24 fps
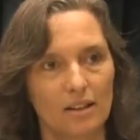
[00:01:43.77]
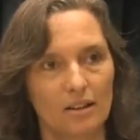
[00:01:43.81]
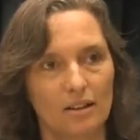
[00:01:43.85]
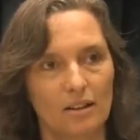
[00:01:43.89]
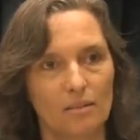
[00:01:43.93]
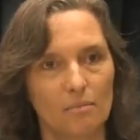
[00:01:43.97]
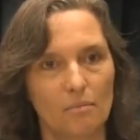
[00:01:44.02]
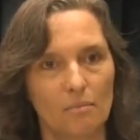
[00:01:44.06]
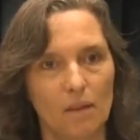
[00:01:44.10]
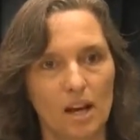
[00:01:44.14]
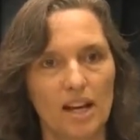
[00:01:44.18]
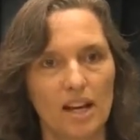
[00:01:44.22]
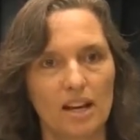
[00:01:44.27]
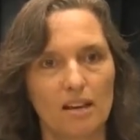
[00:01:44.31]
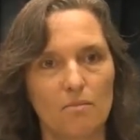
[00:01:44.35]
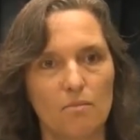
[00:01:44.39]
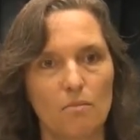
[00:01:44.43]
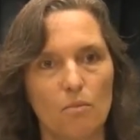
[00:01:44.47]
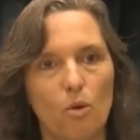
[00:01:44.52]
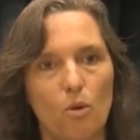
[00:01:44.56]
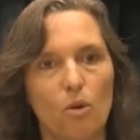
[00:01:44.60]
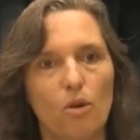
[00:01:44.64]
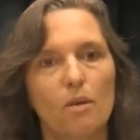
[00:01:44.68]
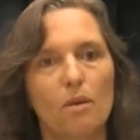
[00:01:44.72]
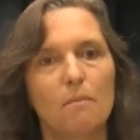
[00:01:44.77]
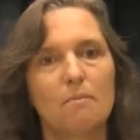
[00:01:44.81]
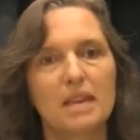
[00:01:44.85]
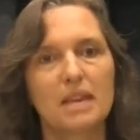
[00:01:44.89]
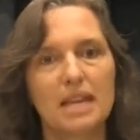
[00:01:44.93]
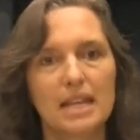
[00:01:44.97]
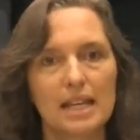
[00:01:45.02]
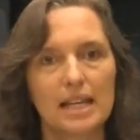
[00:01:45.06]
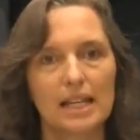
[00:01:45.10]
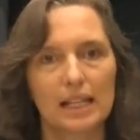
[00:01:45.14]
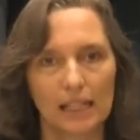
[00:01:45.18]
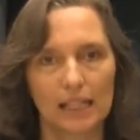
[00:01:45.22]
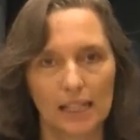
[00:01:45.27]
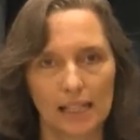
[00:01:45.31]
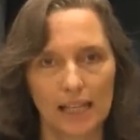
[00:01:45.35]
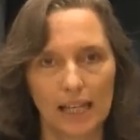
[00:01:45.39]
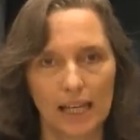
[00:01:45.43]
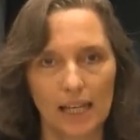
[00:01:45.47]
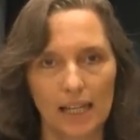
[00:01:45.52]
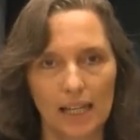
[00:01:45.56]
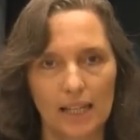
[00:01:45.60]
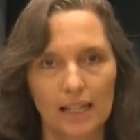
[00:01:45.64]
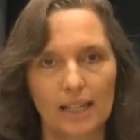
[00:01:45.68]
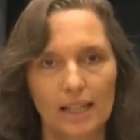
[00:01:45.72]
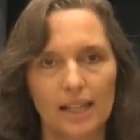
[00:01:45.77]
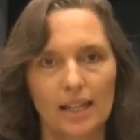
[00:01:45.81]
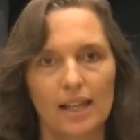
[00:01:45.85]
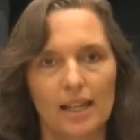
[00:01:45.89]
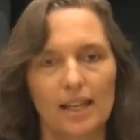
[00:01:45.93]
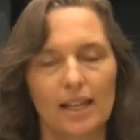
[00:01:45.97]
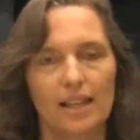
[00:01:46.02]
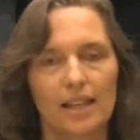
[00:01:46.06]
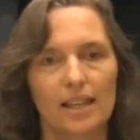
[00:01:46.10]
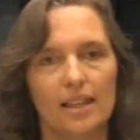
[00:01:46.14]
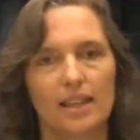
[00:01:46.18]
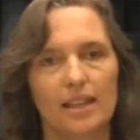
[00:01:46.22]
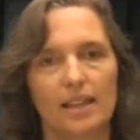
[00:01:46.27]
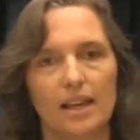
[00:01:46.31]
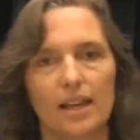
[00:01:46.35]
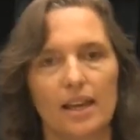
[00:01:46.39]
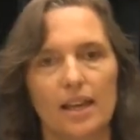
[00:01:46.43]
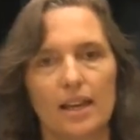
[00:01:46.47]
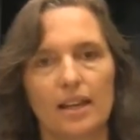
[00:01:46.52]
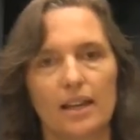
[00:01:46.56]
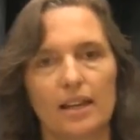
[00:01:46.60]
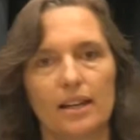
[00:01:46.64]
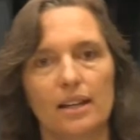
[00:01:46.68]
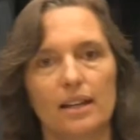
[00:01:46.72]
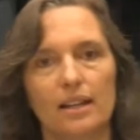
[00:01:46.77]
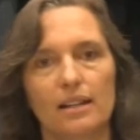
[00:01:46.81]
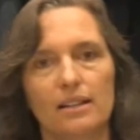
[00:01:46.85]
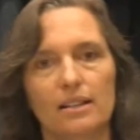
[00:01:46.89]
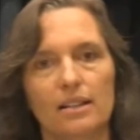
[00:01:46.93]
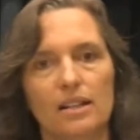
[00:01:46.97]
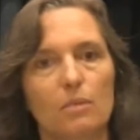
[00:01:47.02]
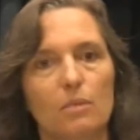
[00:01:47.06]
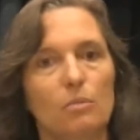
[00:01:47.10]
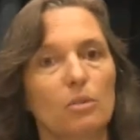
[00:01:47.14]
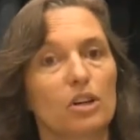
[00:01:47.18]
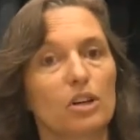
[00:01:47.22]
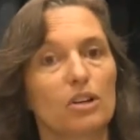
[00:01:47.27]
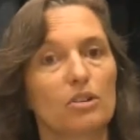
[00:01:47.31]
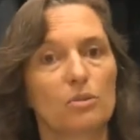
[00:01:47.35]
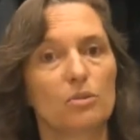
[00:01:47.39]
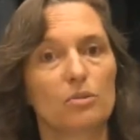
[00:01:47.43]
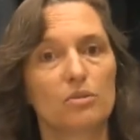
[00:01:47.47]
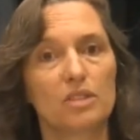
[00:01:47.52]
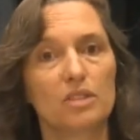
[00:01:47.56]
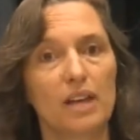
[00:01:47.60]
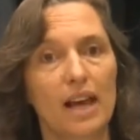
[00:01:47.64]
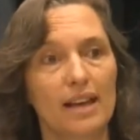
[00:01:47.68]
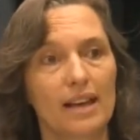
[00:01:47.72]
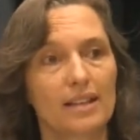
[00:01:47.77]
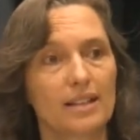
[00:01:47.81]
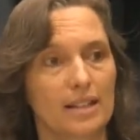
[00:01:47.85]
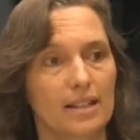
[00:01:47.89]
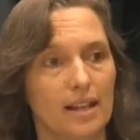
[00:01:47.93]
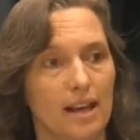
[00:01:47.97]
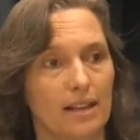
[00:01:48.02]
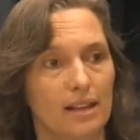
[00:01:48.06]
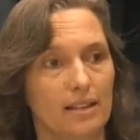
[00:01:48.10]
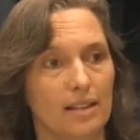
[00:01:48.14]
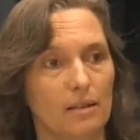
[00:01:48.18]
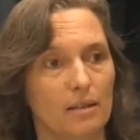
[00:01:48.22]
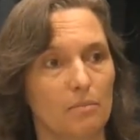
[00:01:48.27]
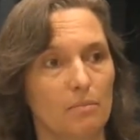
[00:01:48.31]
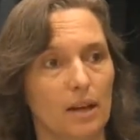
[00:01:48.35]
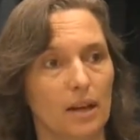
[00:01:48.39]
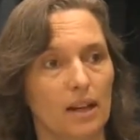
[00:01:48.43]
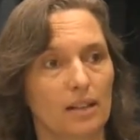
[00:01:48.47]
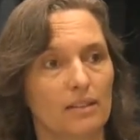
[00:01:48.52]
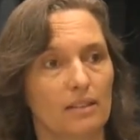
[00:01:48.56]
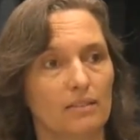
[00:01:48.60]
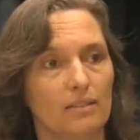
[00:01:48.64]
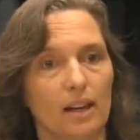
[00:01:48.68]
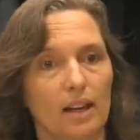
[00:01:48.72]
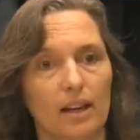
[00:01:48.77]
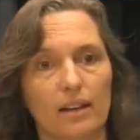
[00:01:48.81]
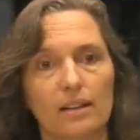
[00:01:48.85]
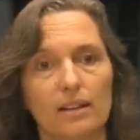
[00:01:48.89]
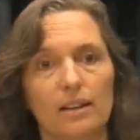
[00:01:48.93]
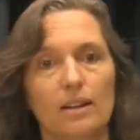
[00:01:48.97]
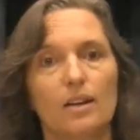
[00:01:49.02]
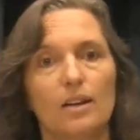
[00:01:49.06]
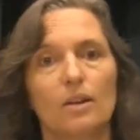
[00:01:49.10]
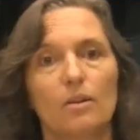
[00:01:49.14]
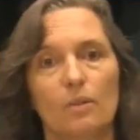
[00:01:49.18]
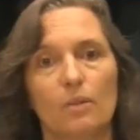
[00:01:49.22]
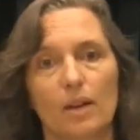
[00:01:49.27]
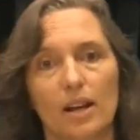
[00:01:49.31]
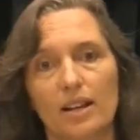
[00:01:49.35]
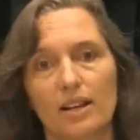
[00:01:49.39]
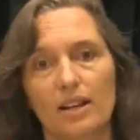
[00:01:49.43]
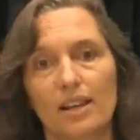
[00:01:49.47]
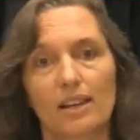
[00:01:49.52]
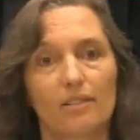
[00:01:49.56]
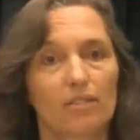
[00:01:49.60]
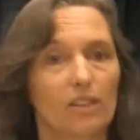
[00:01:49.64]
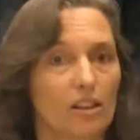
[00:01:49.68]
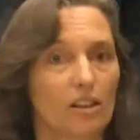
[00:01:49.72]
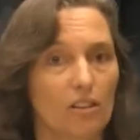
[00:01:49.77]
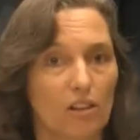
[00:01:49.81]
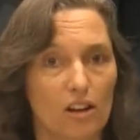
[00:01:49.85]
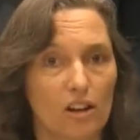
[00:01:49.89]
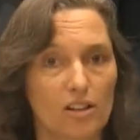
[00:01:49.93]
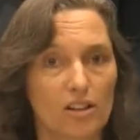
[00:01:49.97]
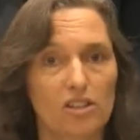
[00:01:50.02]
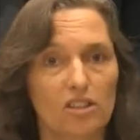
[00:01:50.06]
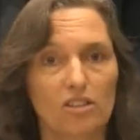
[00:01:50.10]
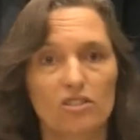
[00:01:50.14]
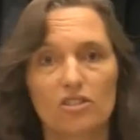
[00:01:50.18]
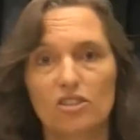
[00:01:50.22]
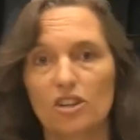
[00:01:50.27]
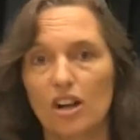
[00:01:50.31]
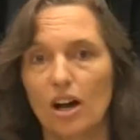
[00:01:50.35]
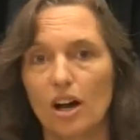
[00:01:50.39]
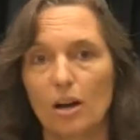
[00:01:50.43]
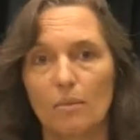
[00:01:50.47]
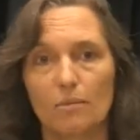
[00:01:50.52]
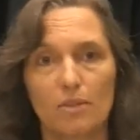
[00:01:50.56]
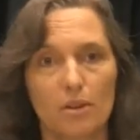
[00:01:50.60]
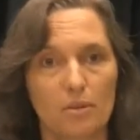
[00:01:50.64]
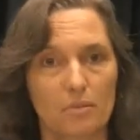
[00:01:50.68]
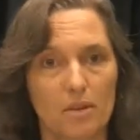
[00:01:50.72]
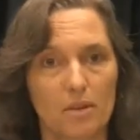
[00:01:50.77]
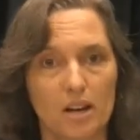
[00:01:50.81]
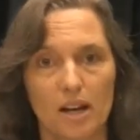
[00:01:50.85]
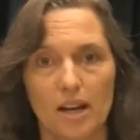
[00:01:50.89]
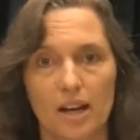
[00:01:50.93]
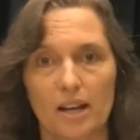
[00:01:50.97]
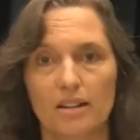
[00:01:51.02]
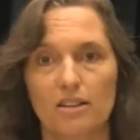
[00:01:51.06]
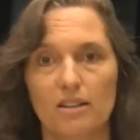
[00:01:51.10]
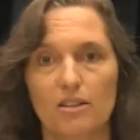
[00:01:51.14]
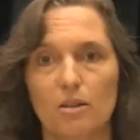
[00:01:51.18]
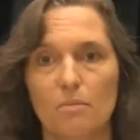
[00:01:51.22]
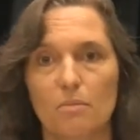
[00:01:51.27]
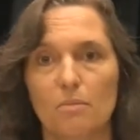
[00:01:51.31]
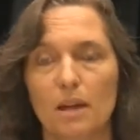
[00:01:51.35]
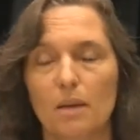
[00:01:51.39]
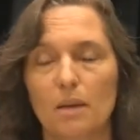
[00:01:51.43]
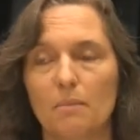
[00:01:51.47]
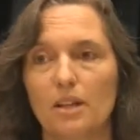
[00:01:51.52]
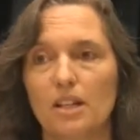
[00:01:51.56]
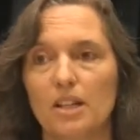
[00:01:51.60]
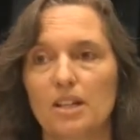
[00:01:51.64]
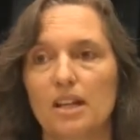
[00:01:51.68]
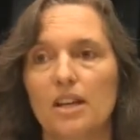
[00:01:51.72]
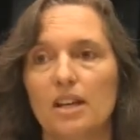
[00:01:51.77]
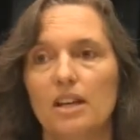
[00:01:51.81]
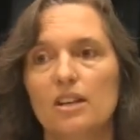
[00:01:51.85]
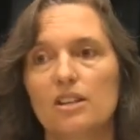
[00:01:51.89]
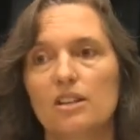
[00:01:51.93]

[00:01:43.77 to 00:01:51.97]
money more immediately than someone who hasn't had the impact of that, right? They lost their job, they're behind in their payments.